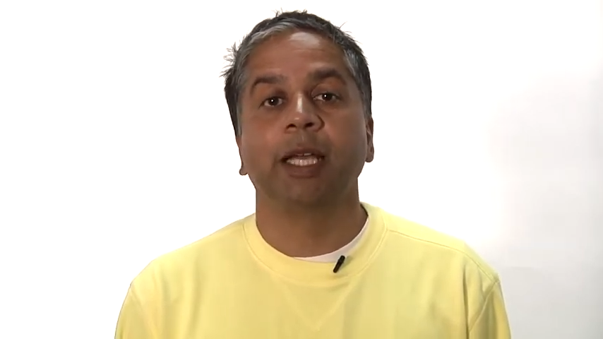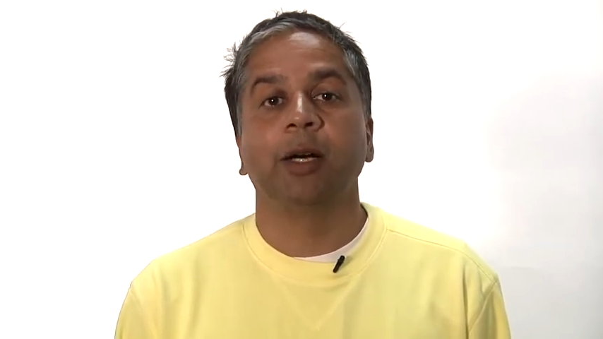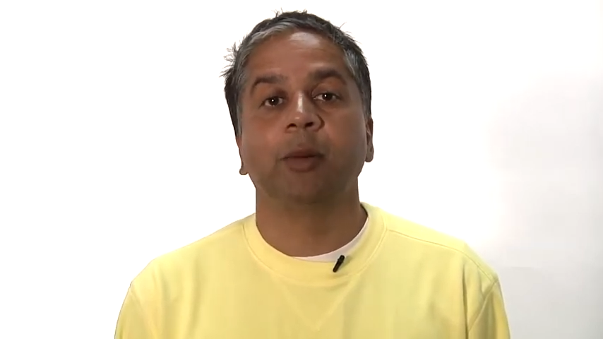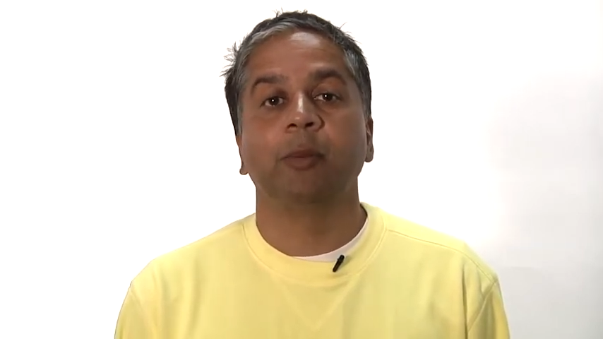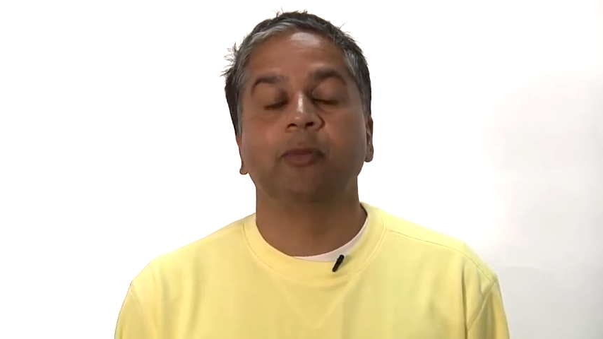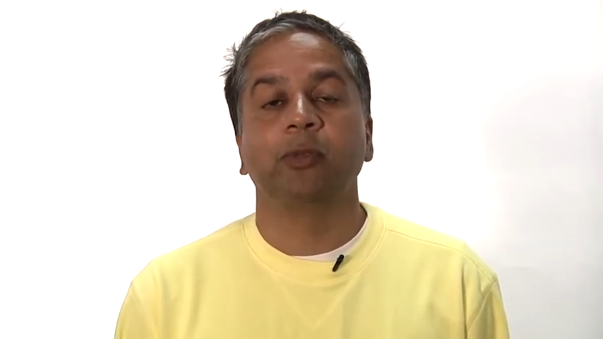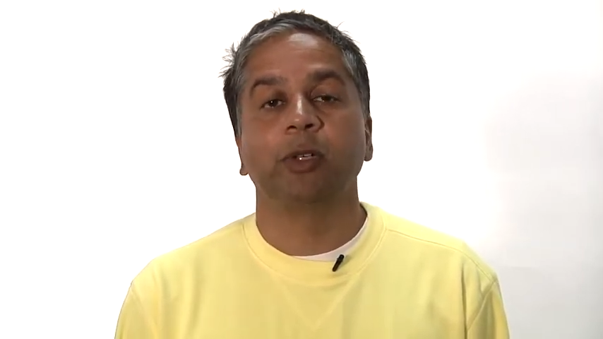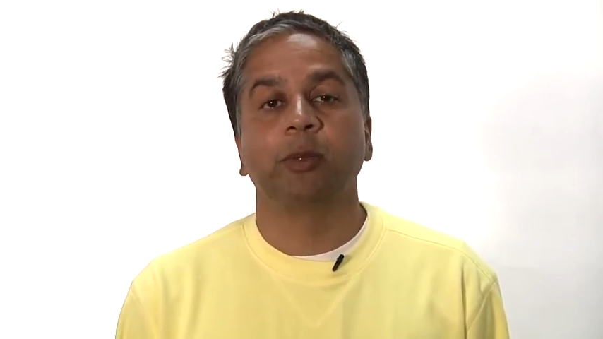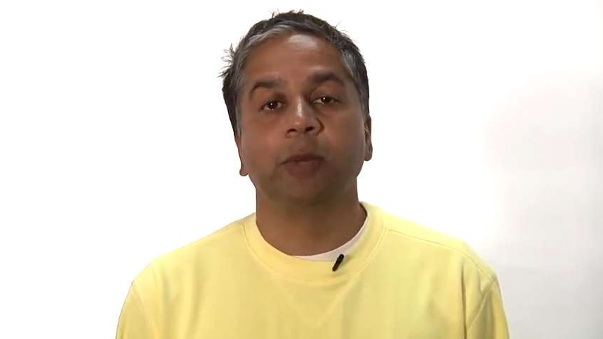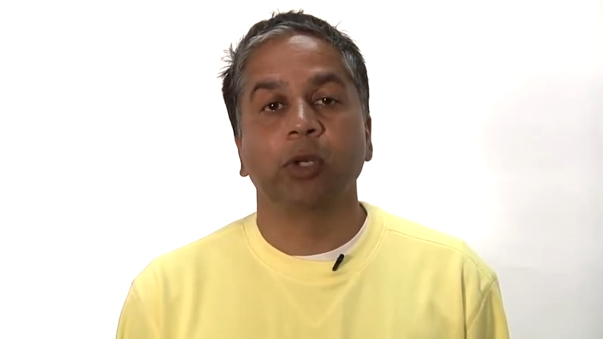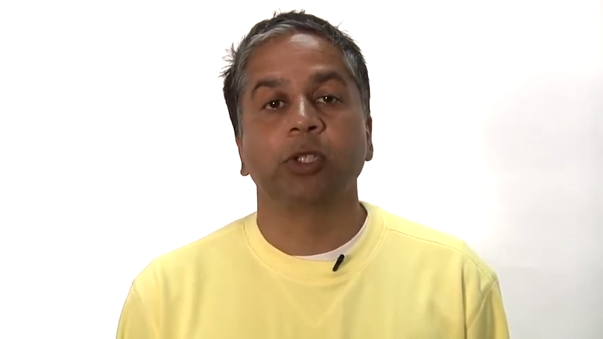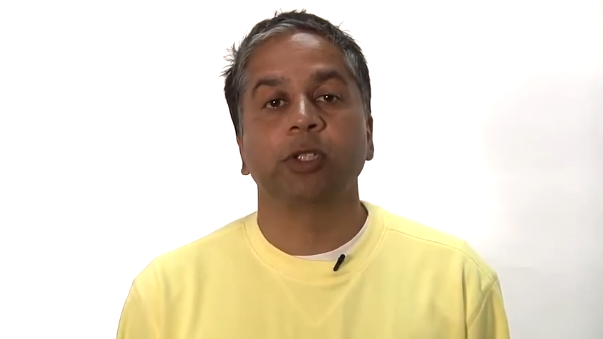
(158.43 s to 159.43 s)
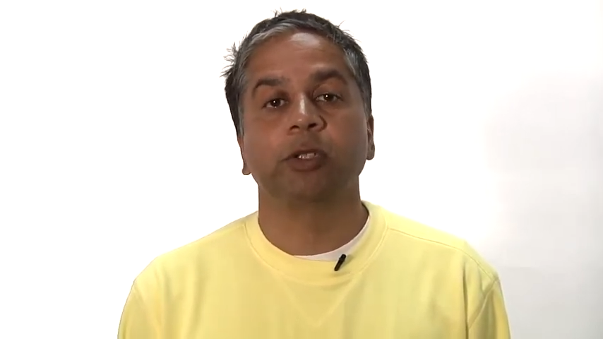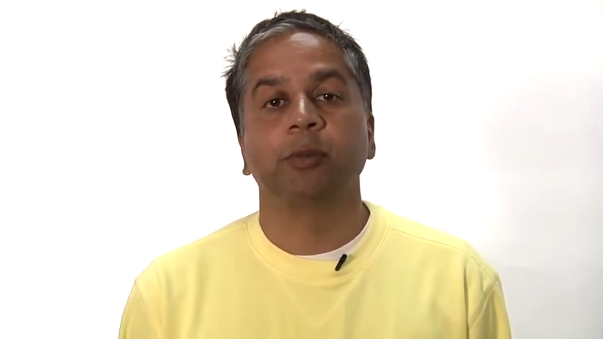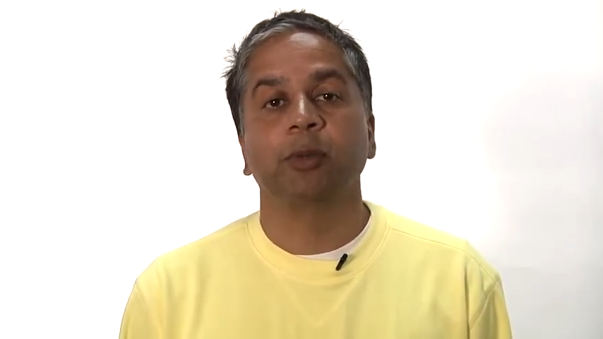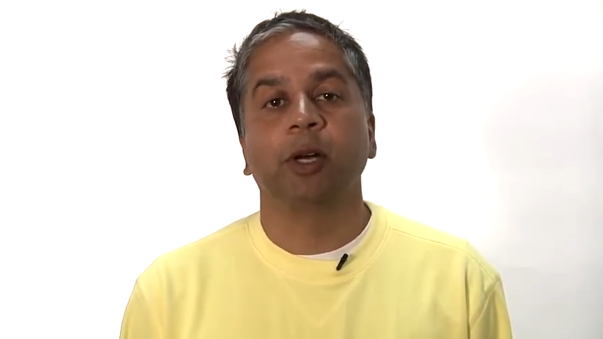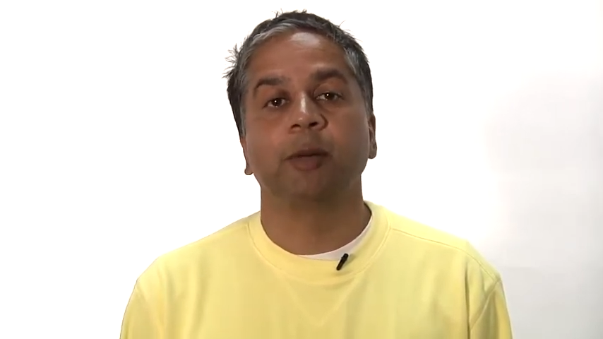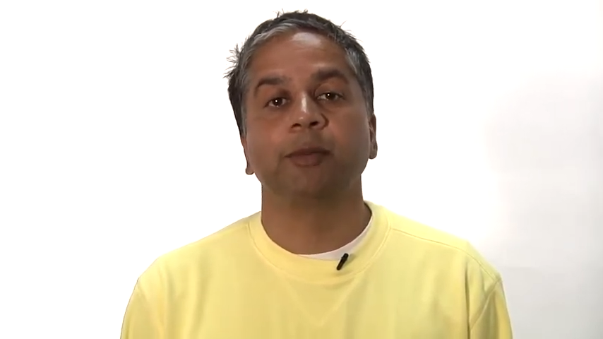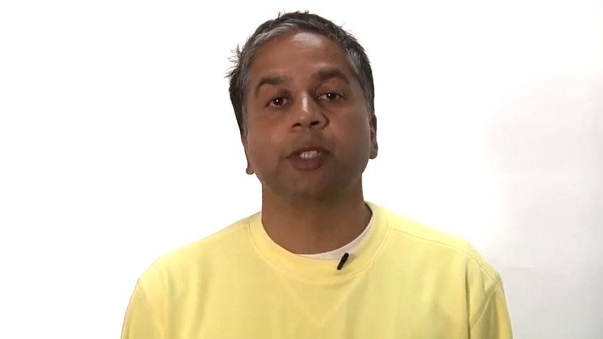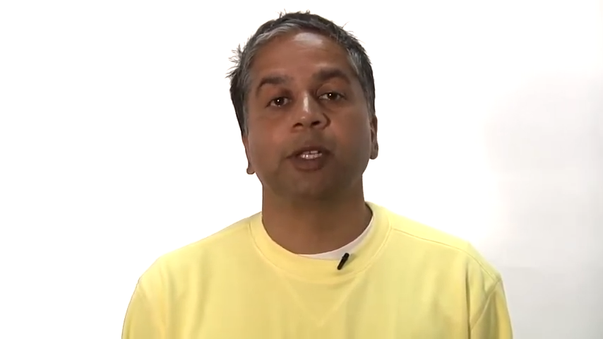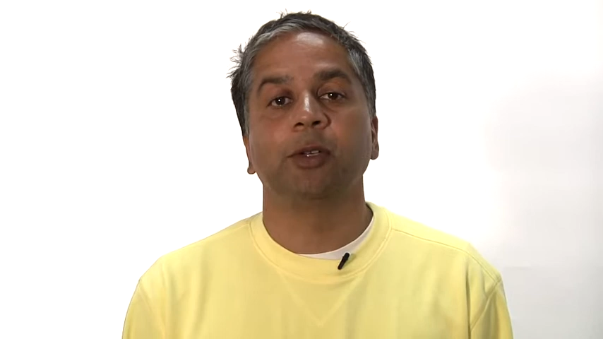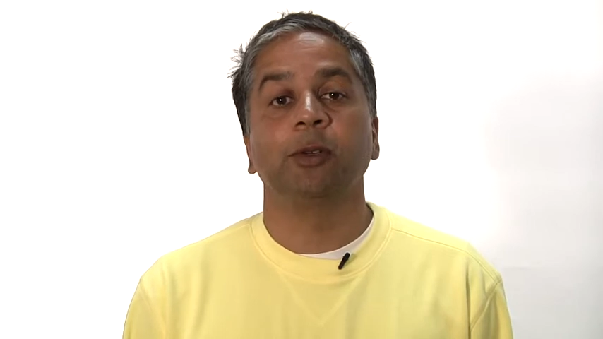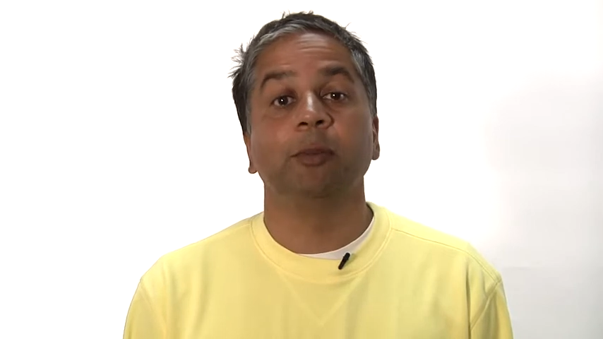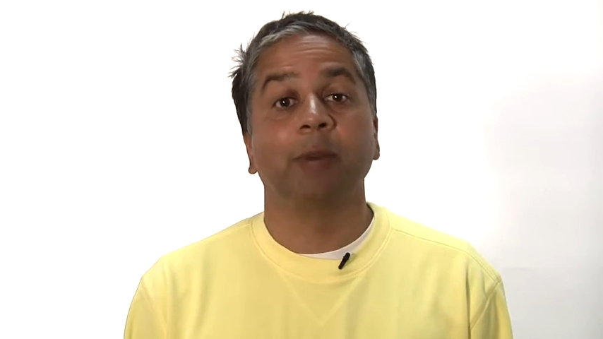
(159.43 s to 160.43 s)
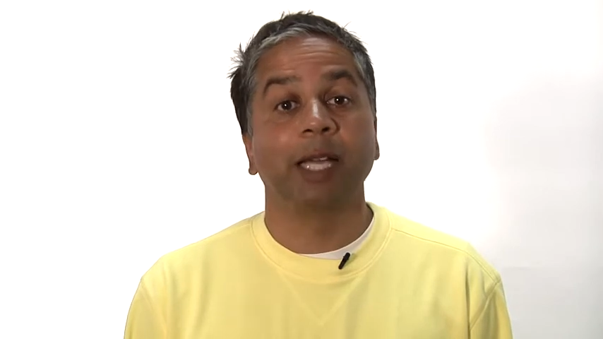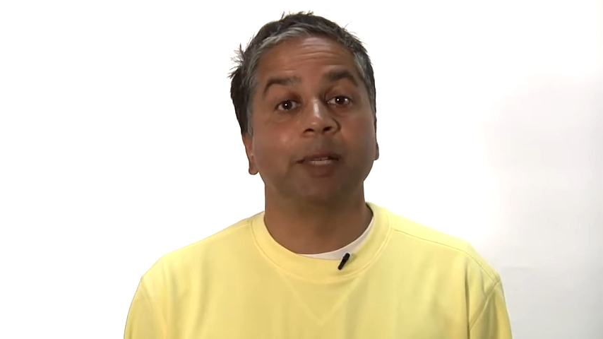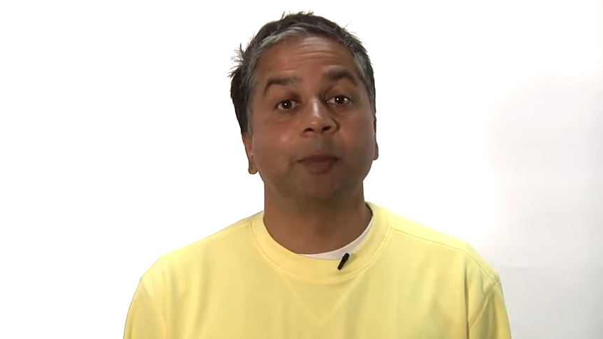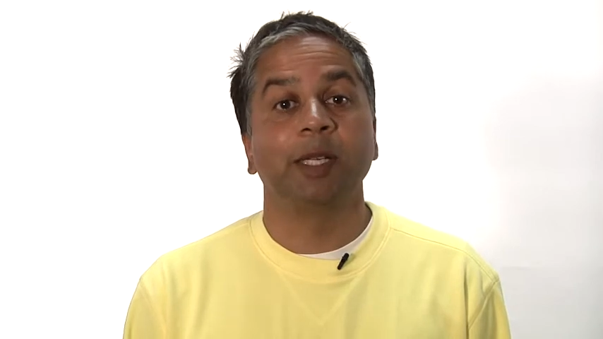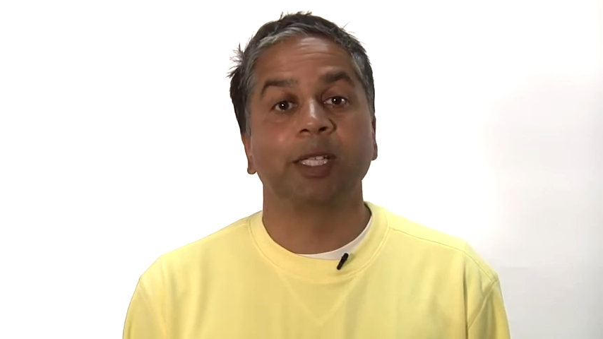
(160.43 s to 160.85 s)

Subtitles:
help for emotional problems that you might